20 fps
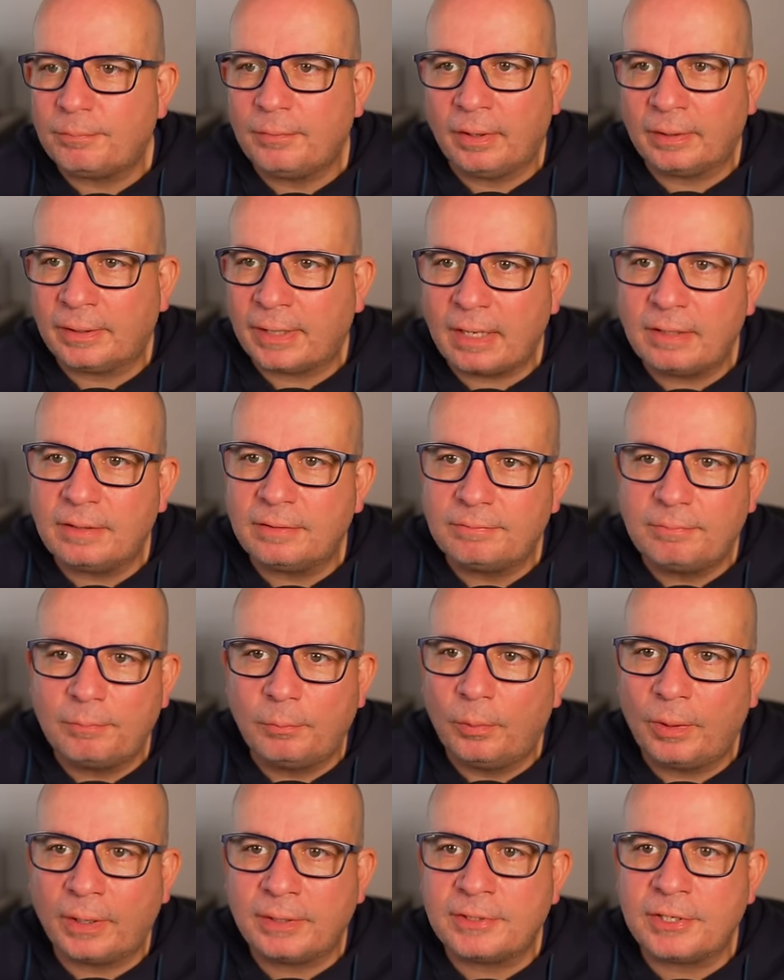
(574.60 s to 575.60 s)
Again,
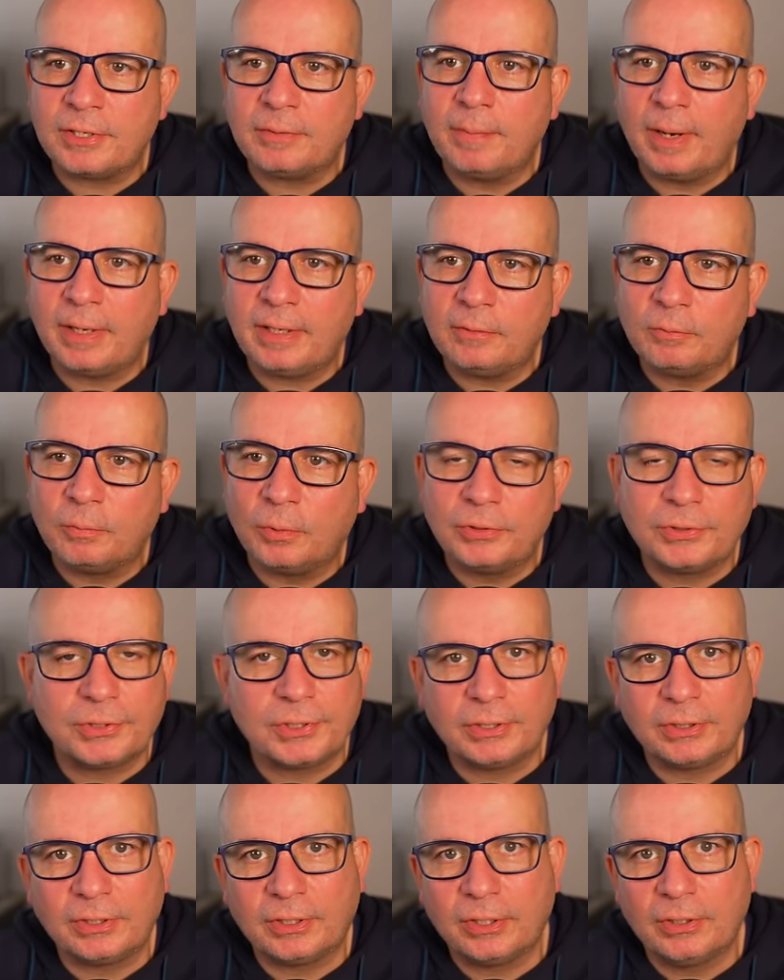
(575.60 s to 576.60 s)
way too many woulds
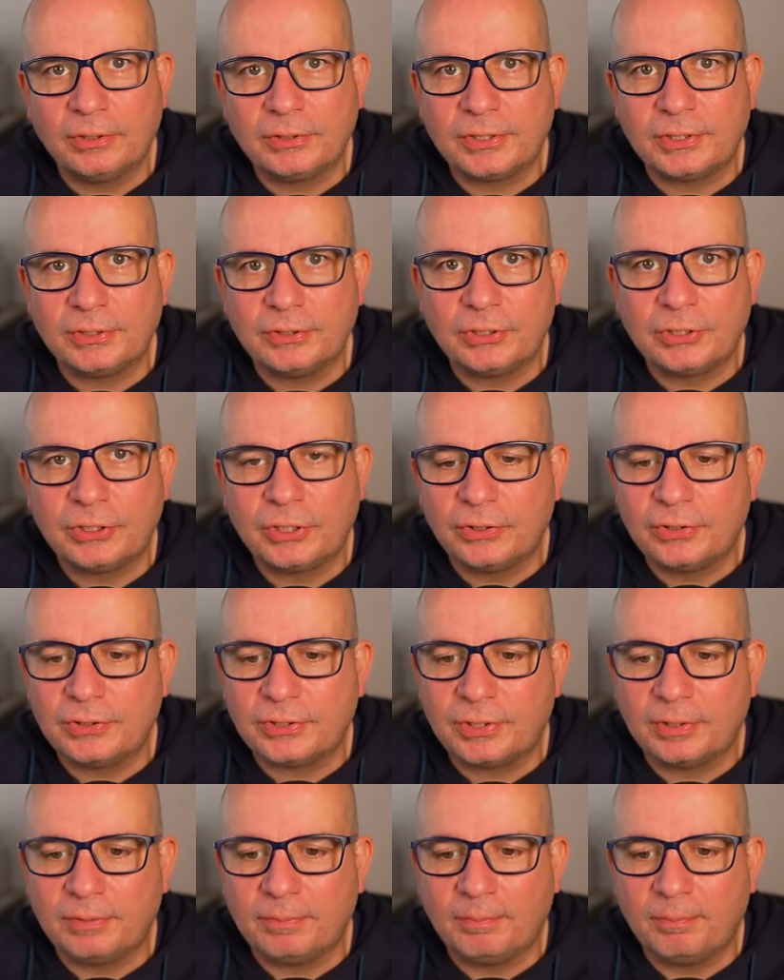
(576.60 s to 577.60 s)
and coulds and
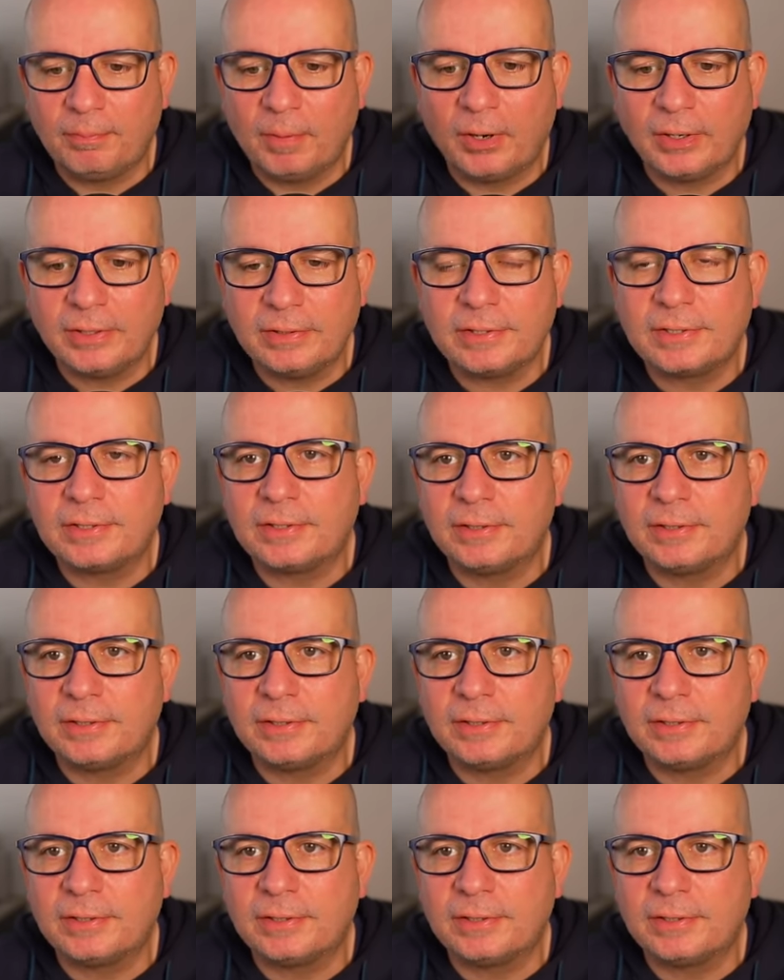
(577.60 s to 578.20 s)
shoulds and mights